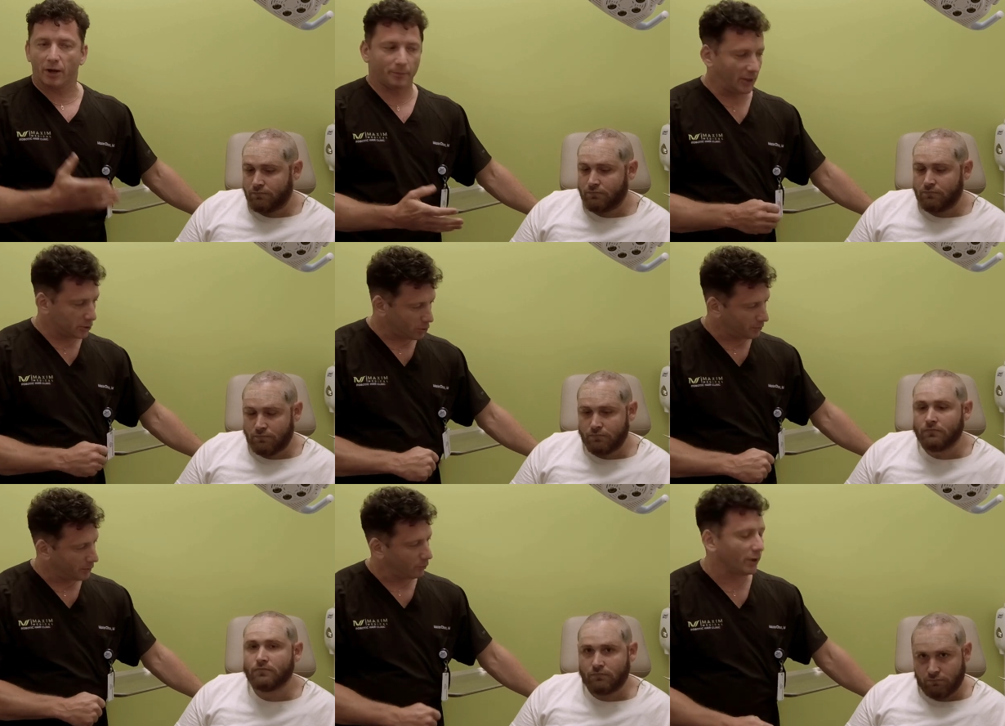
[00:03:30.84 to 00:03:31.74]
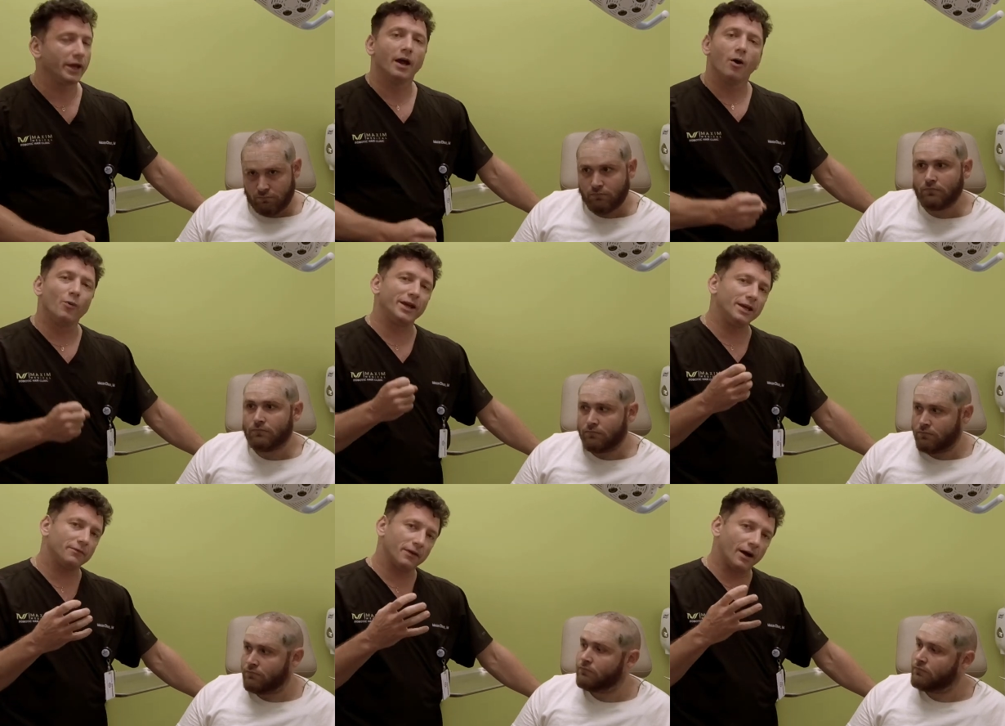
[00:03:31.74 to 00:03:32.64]
Speaker 1: PRP treatment. We we
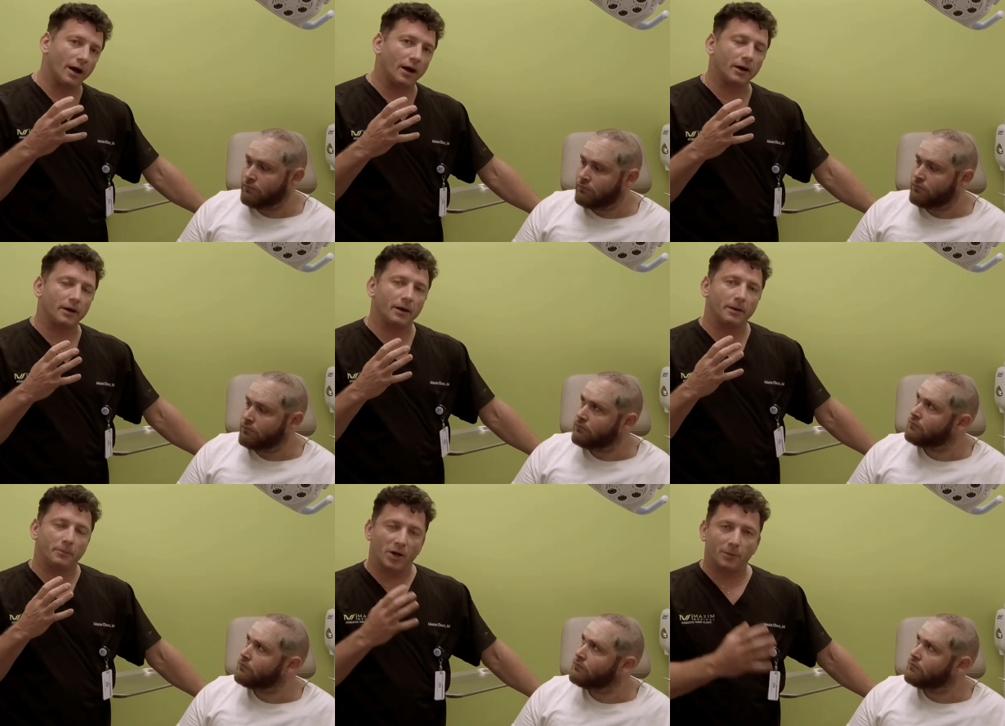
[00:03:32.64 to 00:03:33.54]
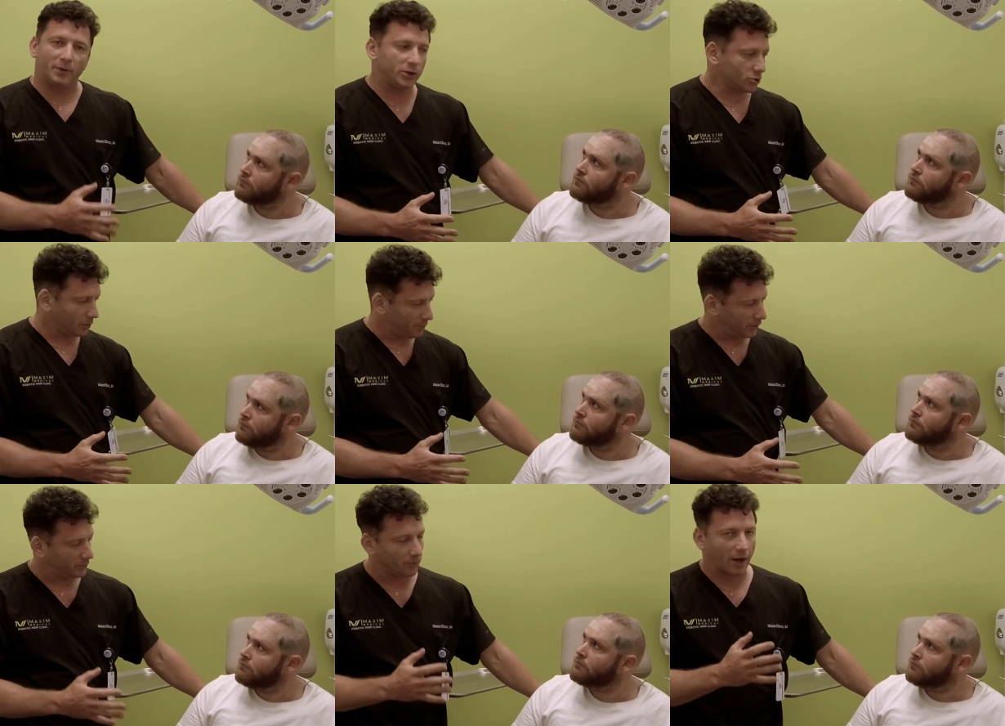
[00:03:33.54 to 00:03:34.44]
give uh, PRP
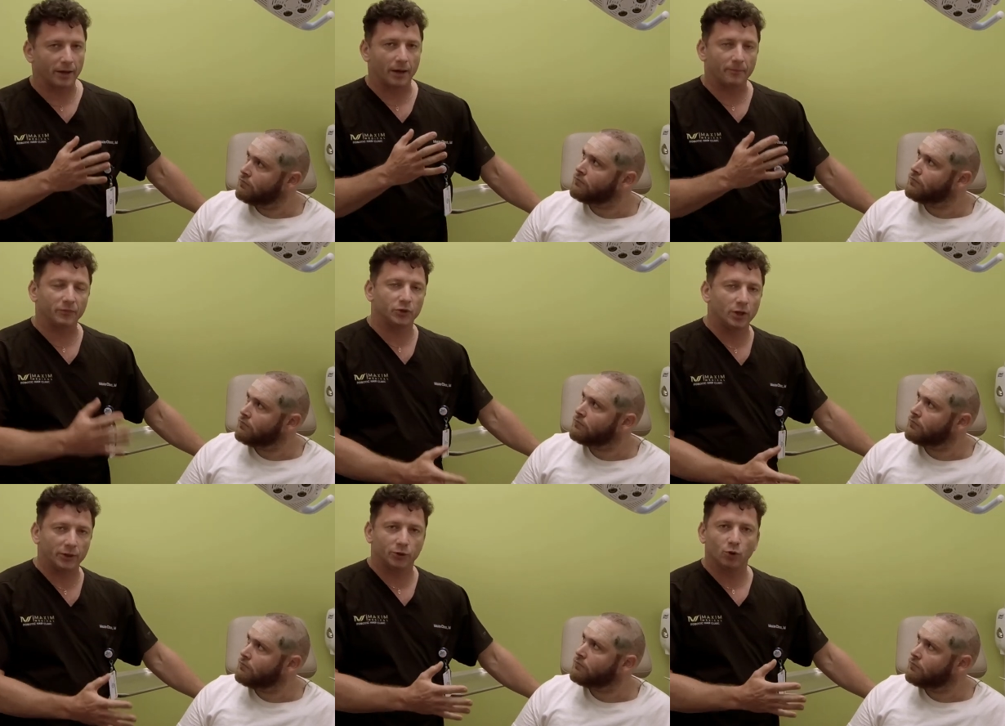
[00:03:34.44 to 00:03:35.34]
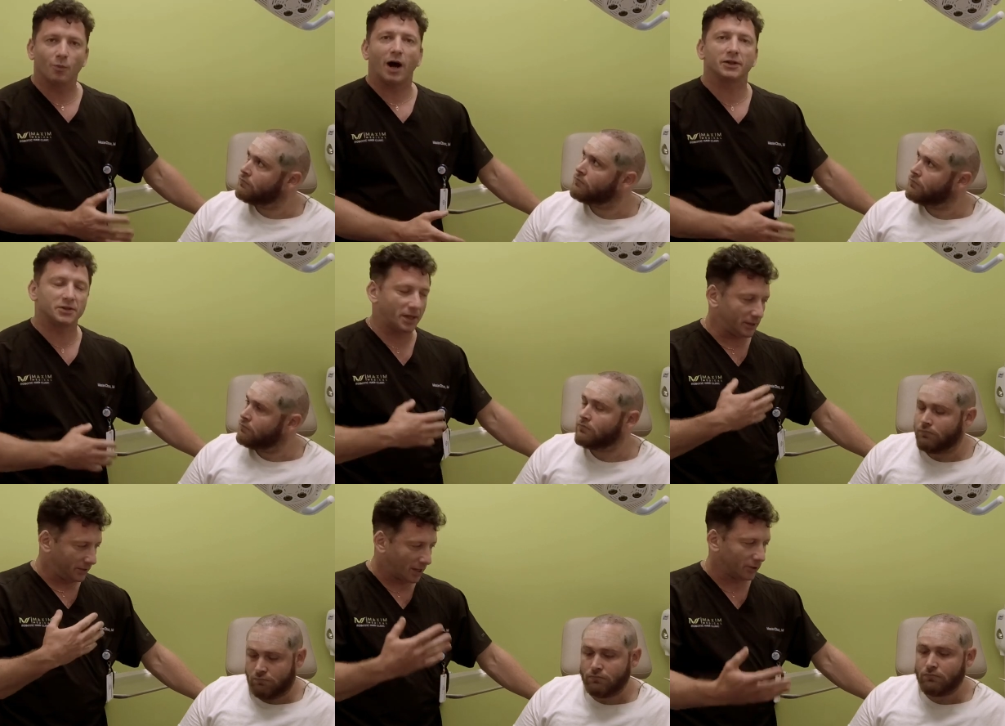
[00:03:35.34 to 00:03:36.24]
treatment right uh, at two months, and then
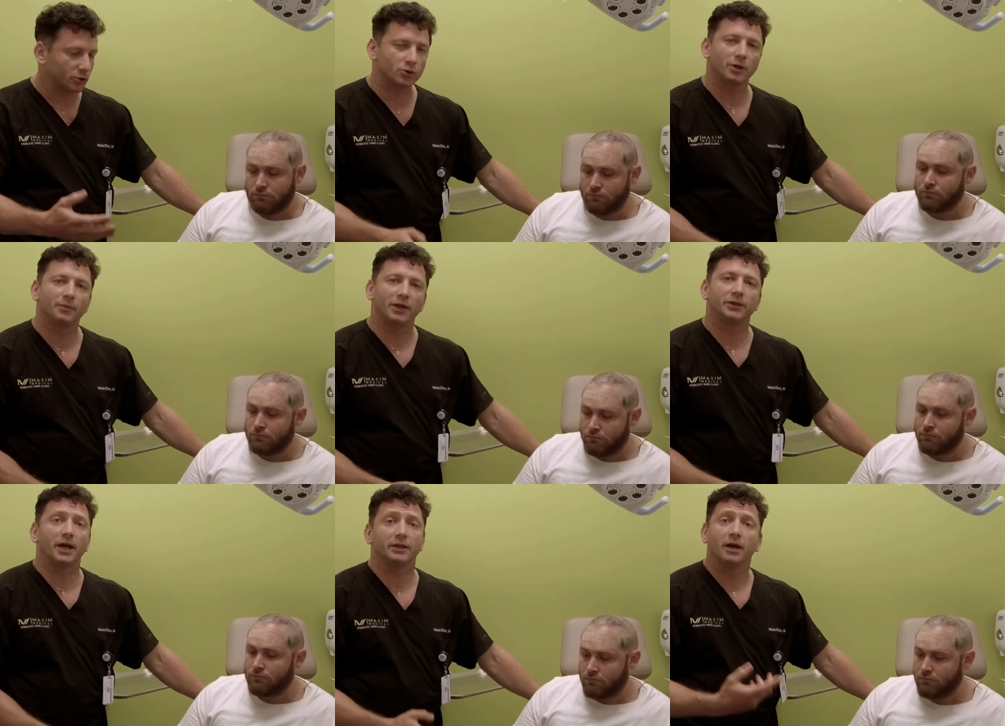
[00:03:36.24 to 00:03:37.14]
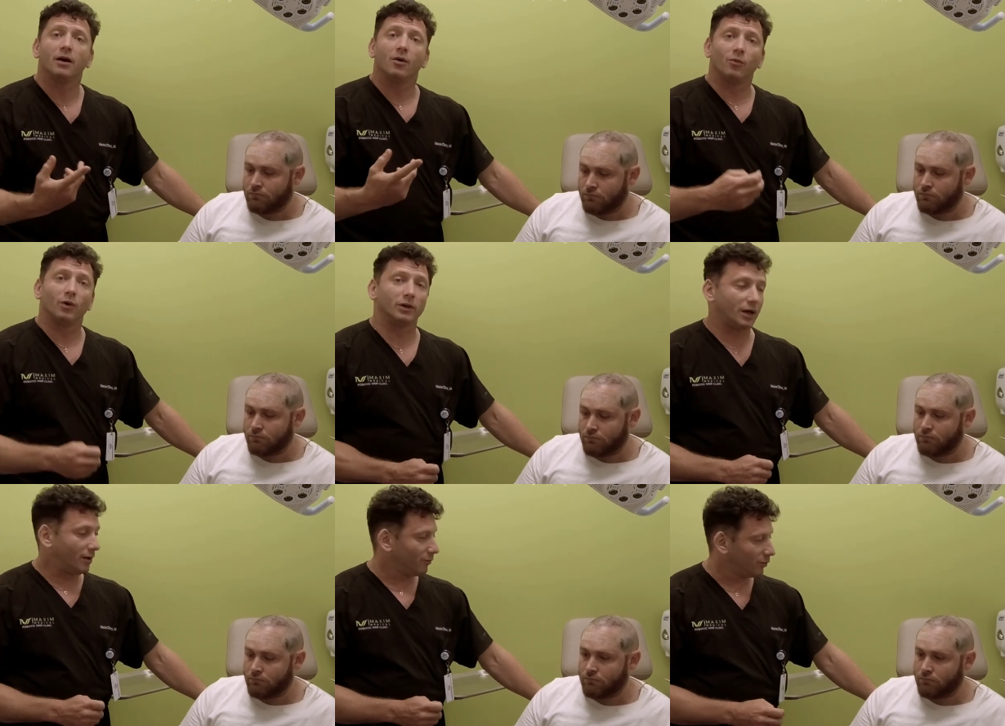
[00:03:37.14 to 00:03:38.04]
another treatment, and we'll,
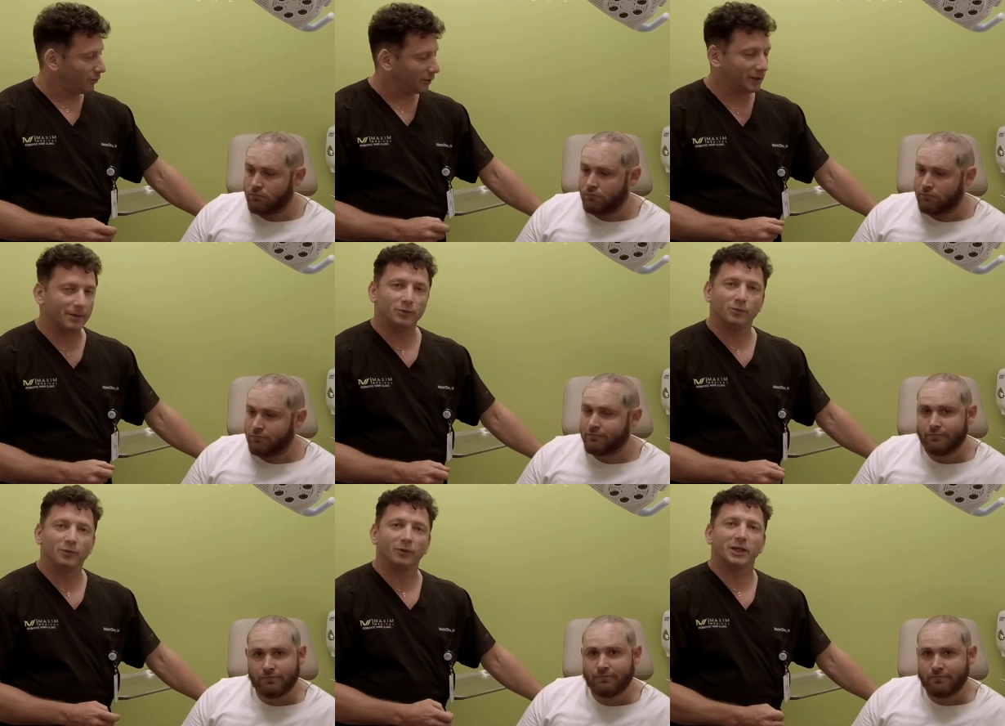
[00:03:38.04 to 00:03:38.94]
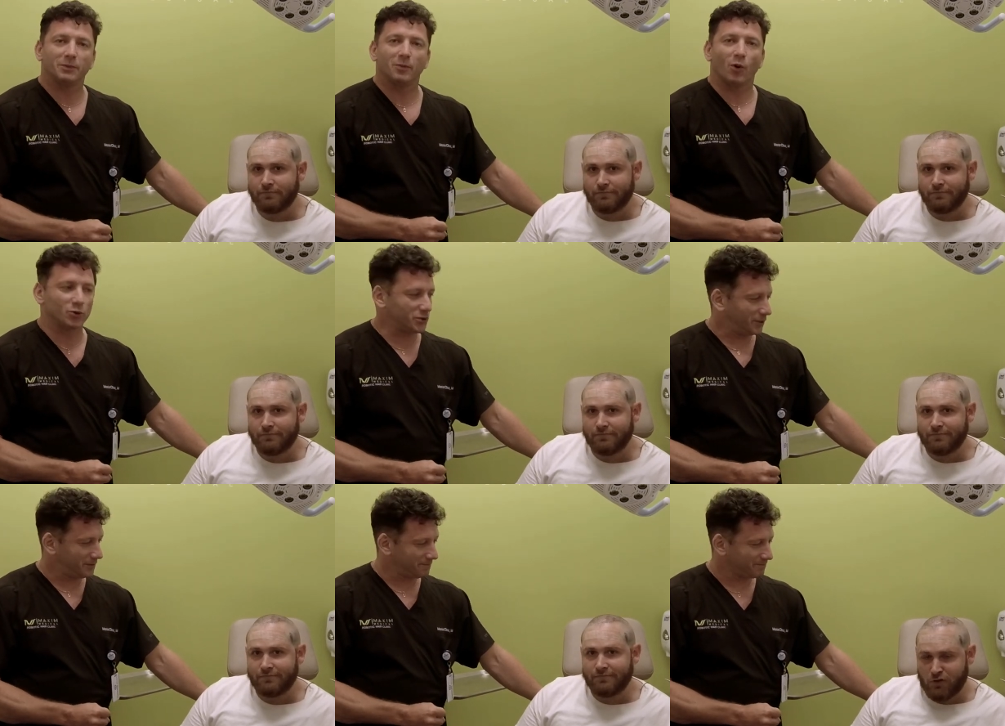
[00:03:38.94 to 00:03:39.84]
uh, we'll, we'll, get, we'll keep you
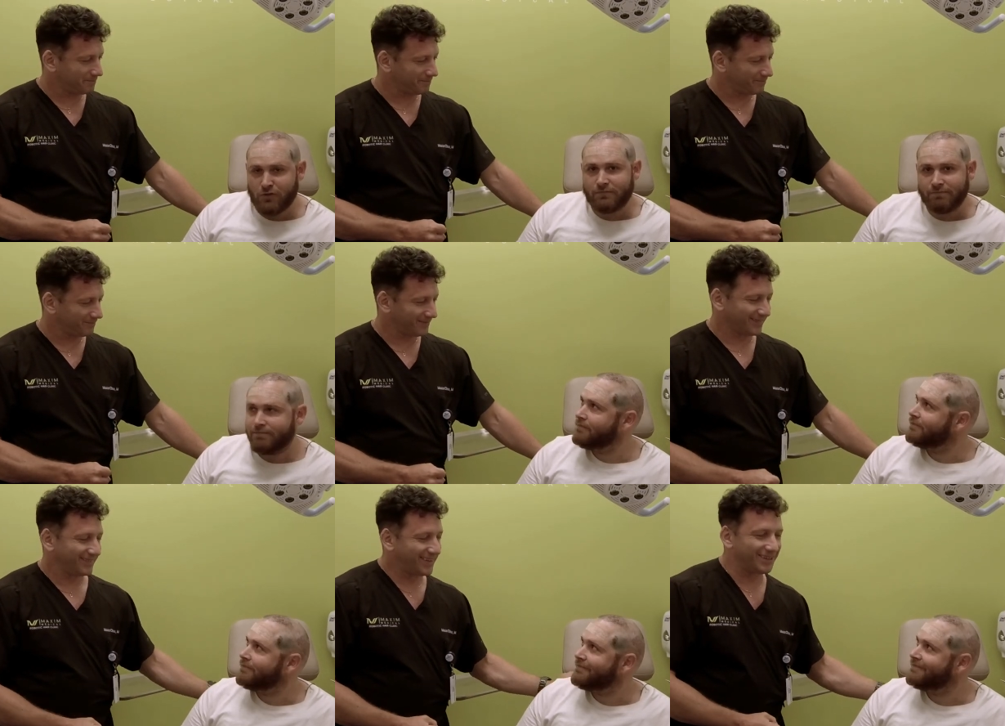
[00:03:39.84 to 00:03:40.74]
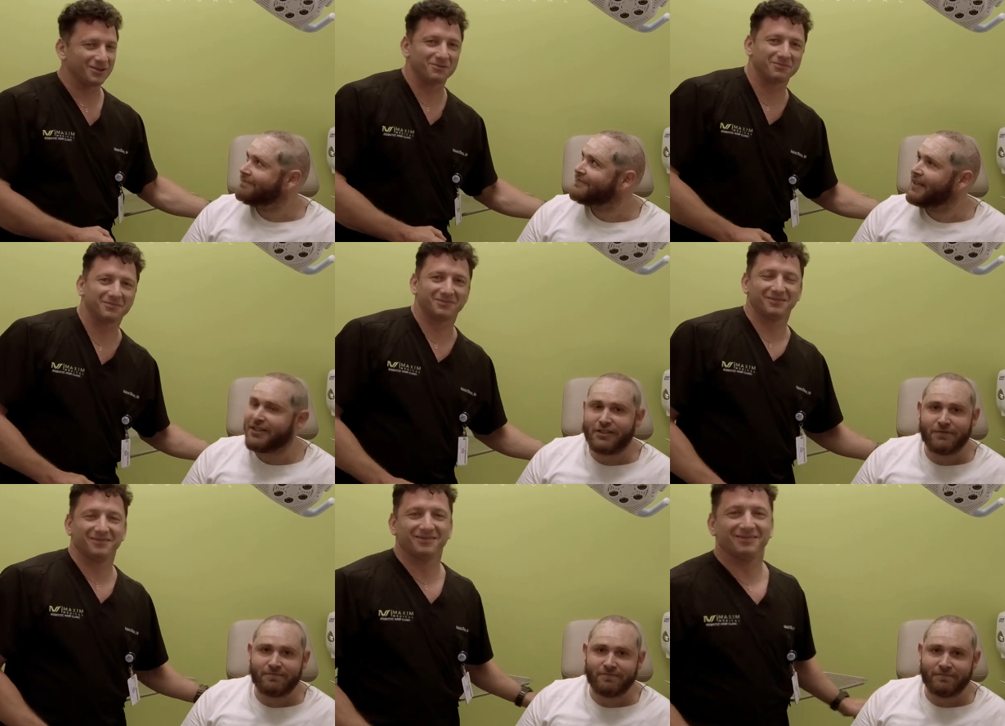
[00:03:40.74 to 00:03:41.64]
posted. Cool. Thank
Speaker 2: you. Thank you.